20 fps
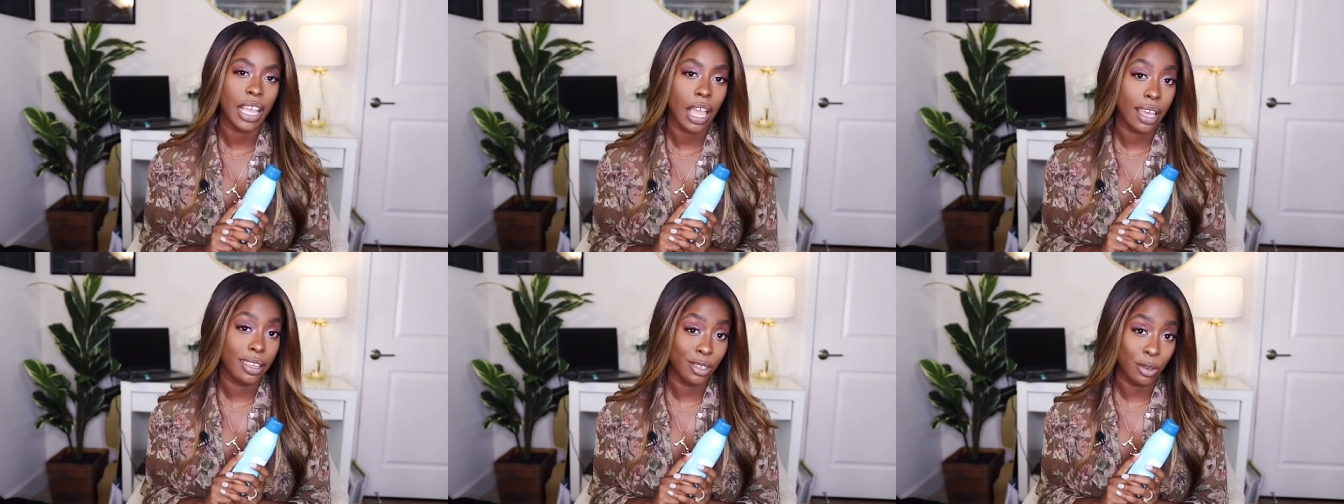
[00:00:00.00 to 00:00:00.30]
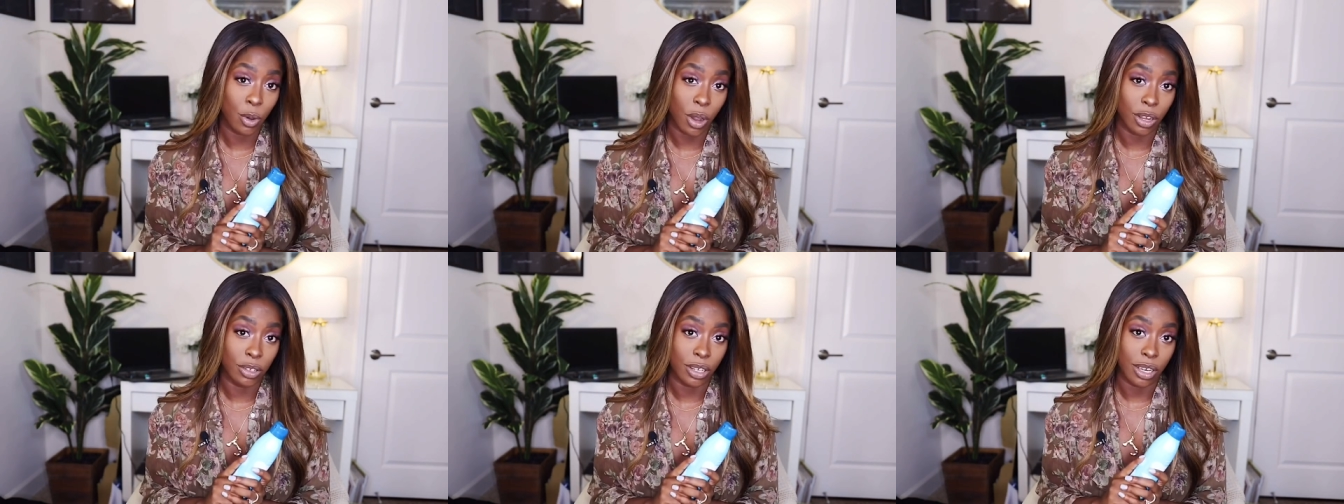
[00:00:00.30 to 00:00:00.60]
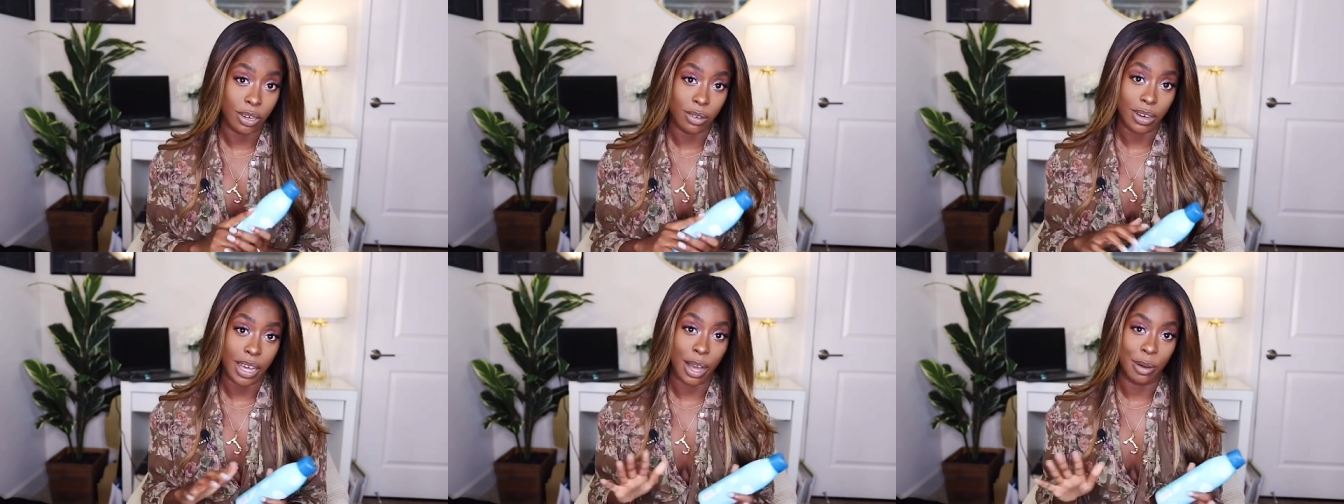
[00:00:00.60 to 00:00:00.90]
And you all
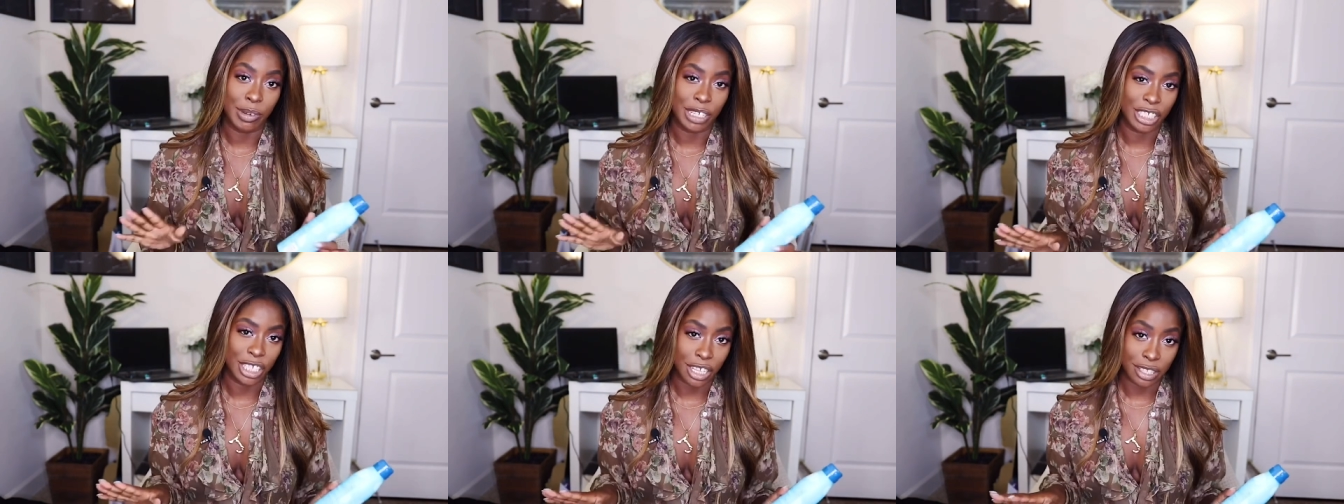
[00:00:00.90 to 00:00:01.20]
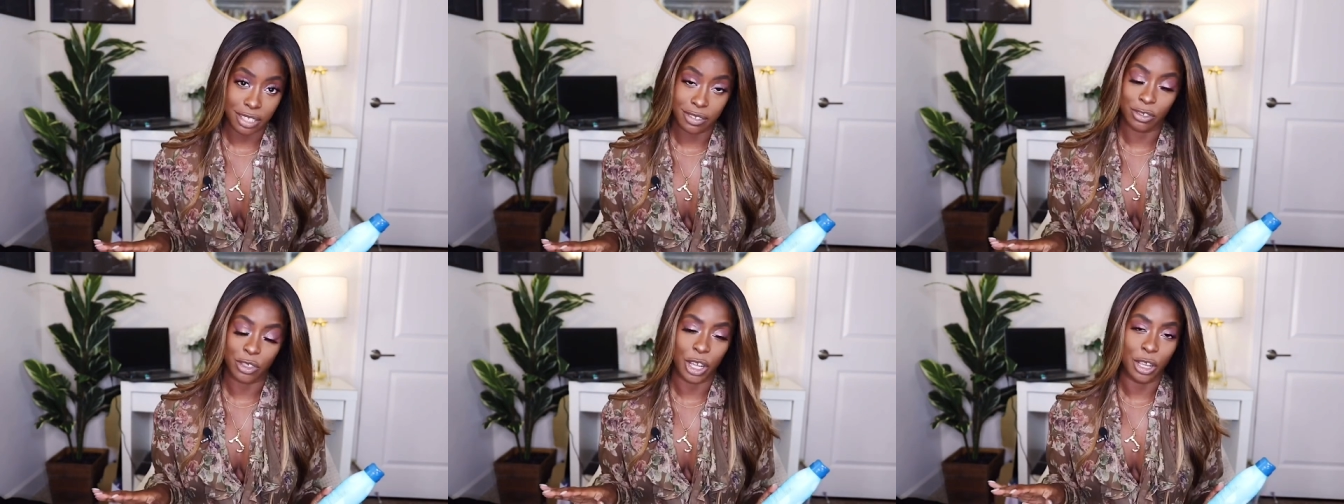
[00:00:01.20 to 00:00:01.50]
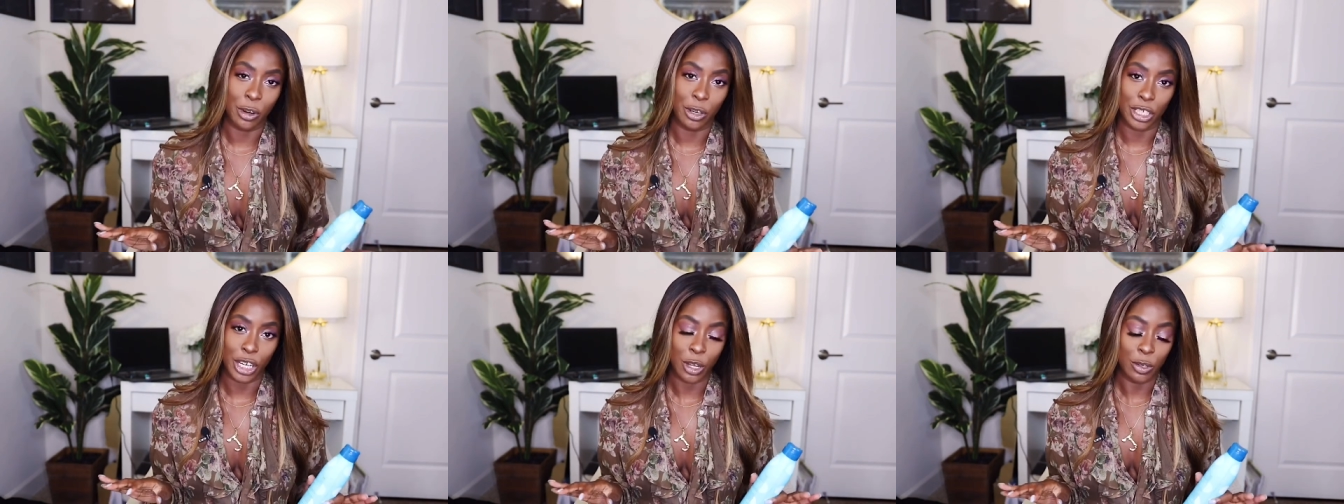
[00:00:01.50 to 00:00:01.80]
know how much I love
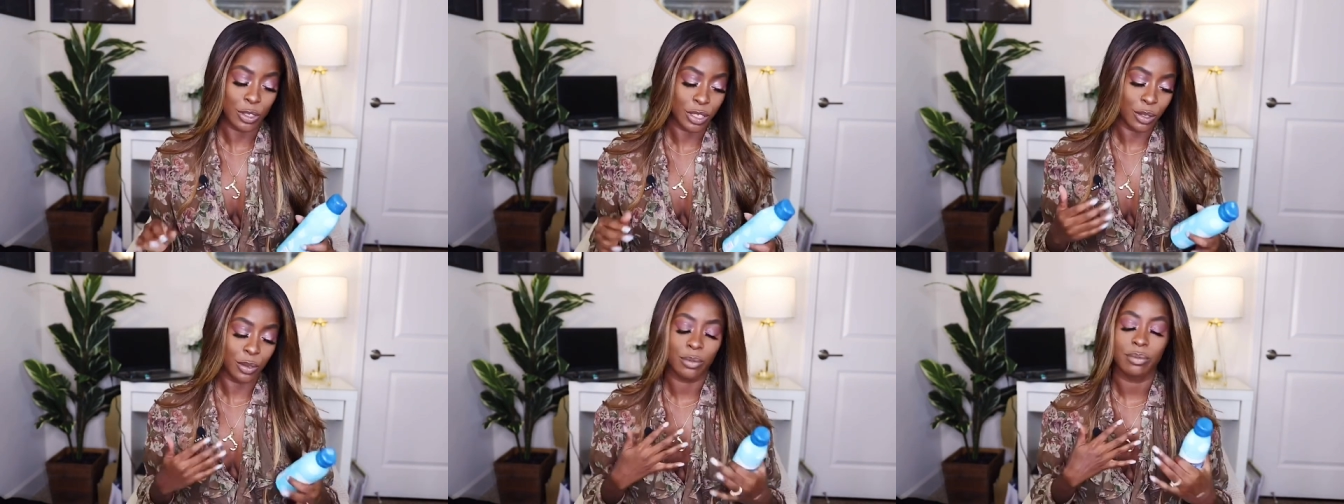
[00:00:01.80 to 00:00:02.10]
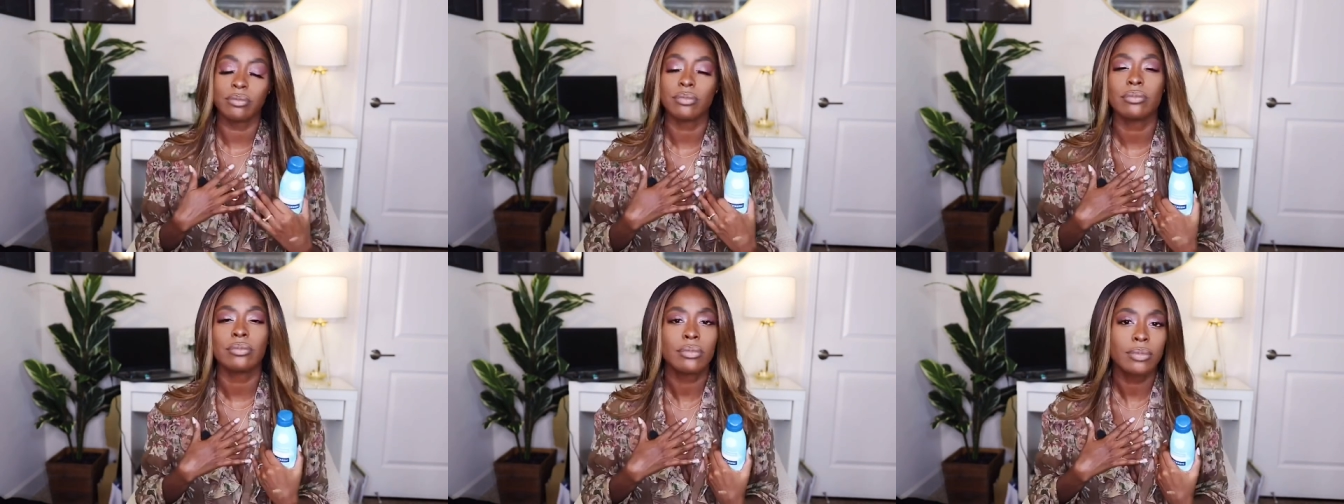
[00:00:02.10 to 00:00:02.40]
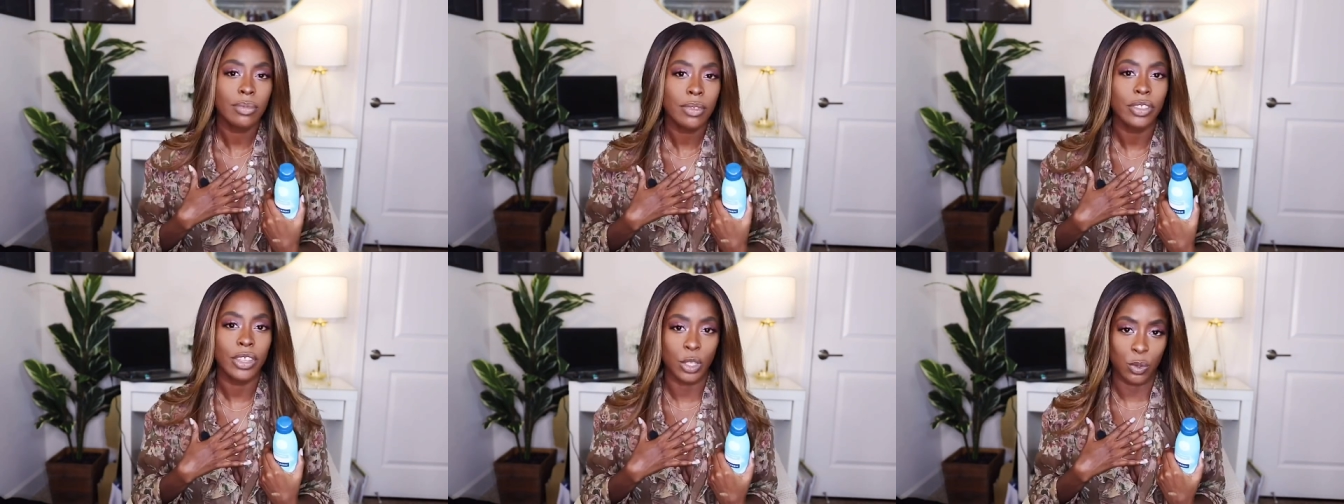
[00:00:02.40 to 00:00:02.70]
Trader Joe's. So
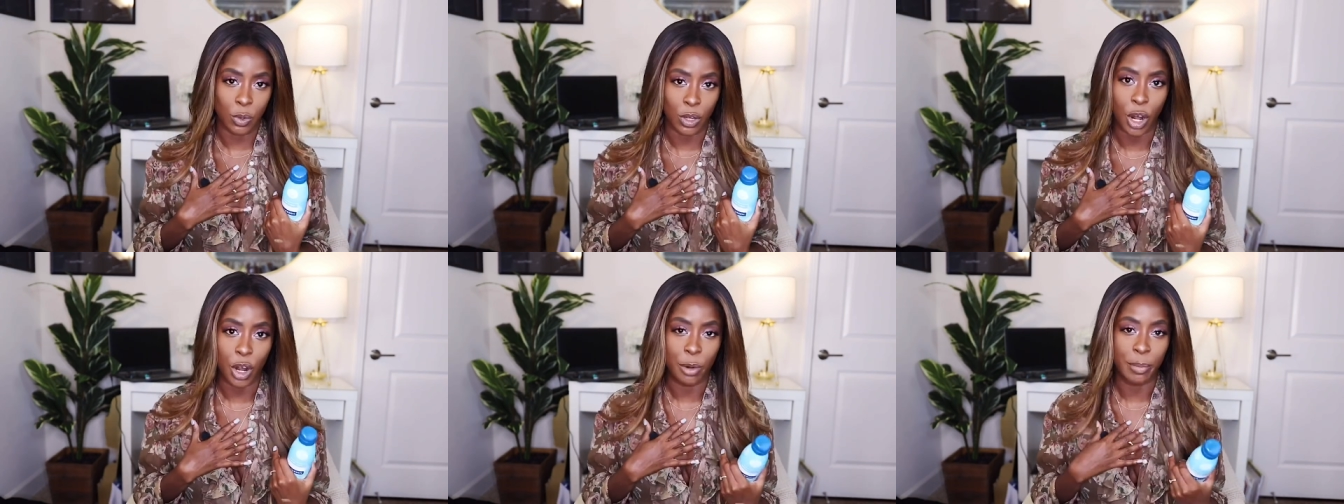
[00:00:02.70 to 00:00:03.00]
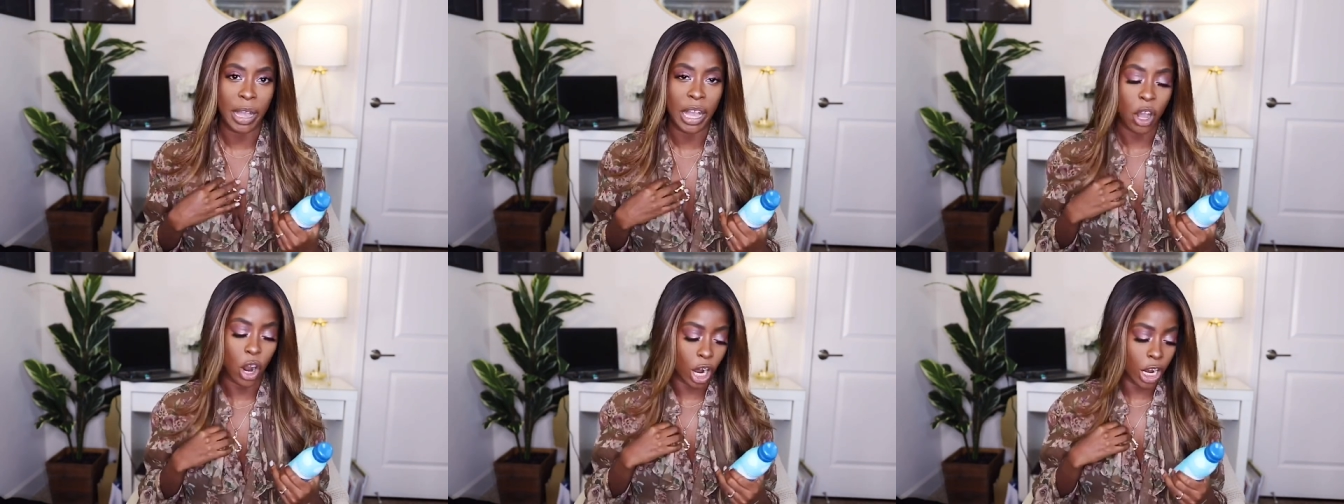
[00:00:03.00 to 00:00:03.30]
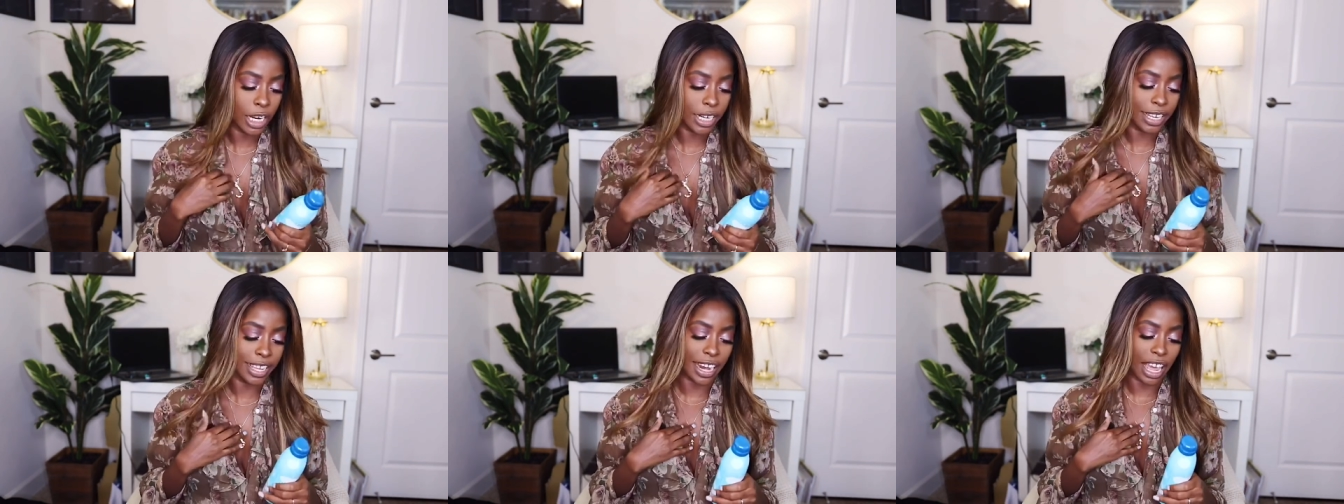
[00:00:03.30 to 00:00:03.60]
this one hurt my
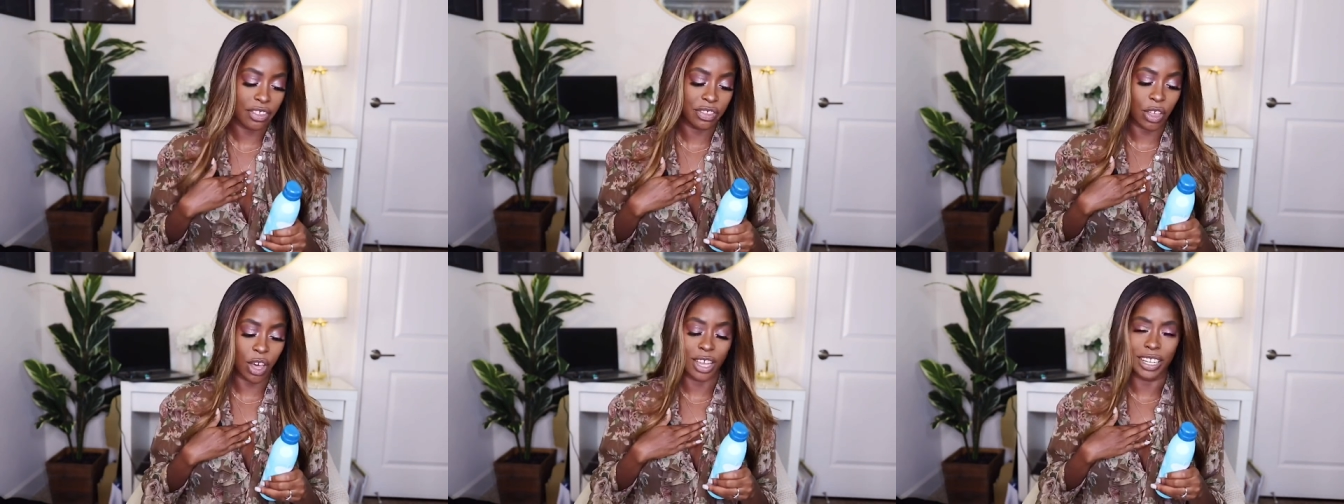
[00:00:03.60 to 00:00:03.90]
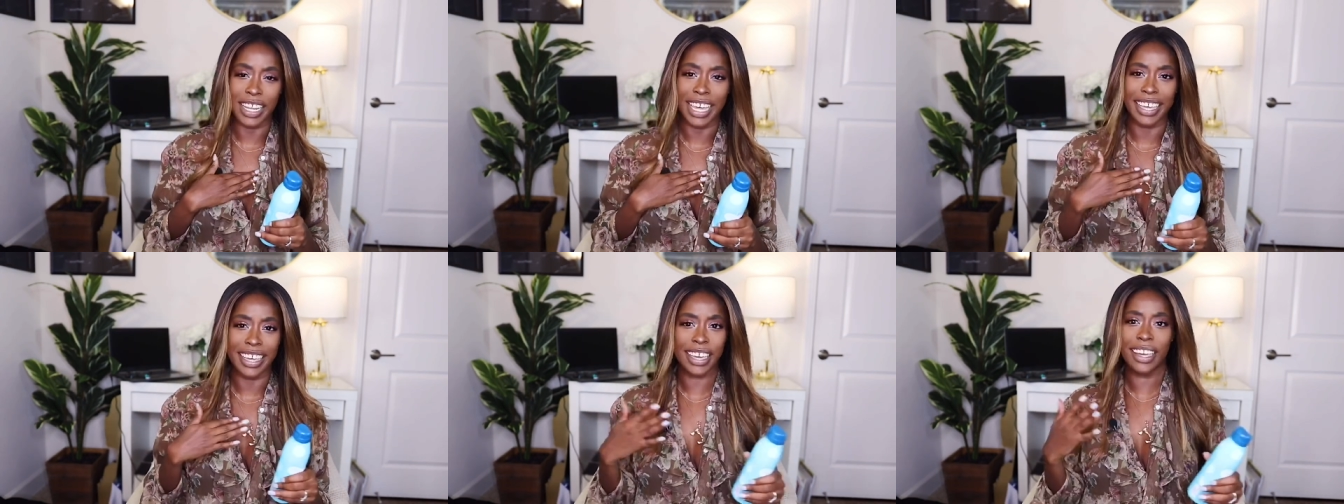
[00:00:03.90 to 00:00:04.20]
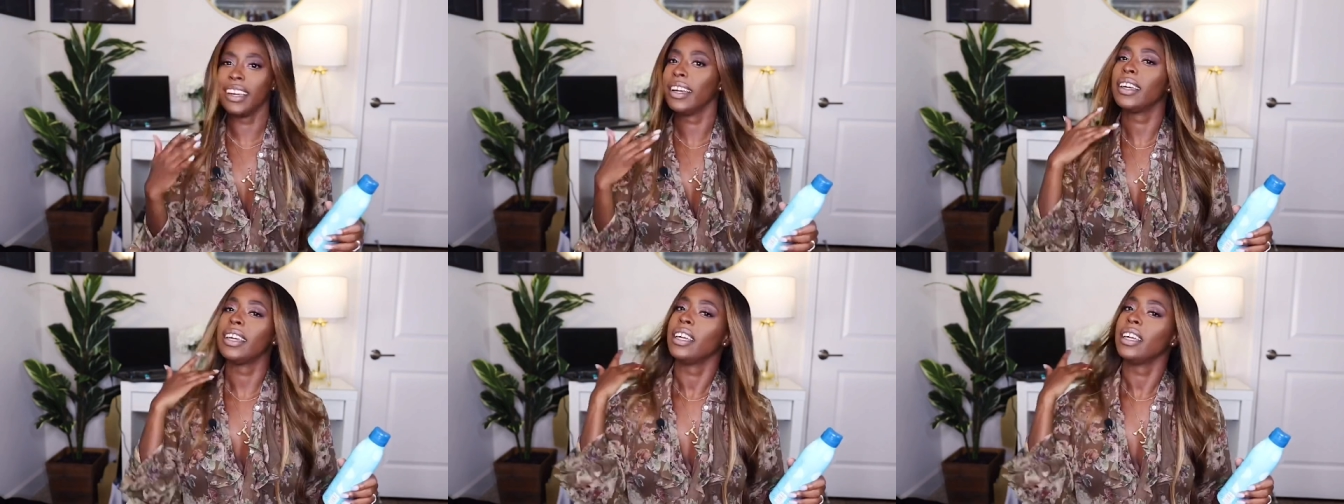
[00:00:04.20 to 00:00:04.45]
heart, and I thought, like,